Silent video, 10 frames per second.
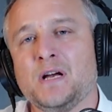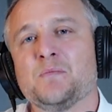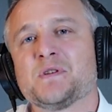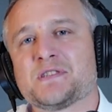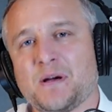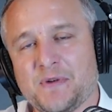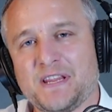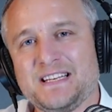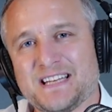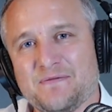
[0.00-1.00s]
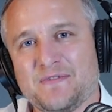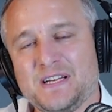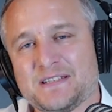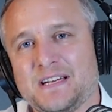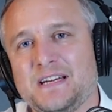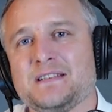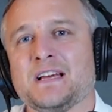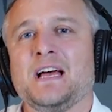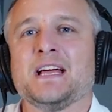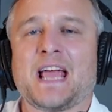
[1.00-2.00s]
but some of these MVTs
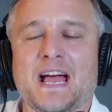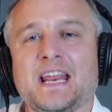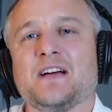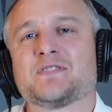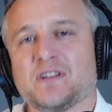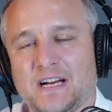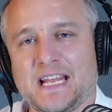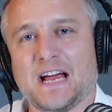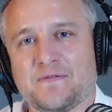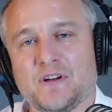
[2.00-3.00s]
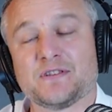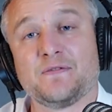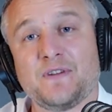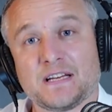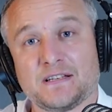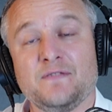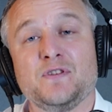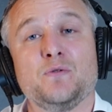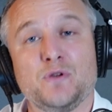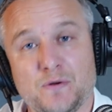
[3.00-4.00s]
can have slightly adverse effects if
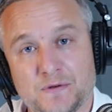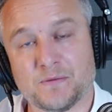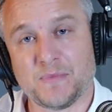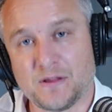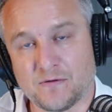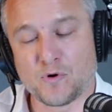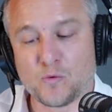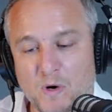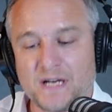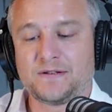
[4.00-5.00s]
you use them in the wrong way.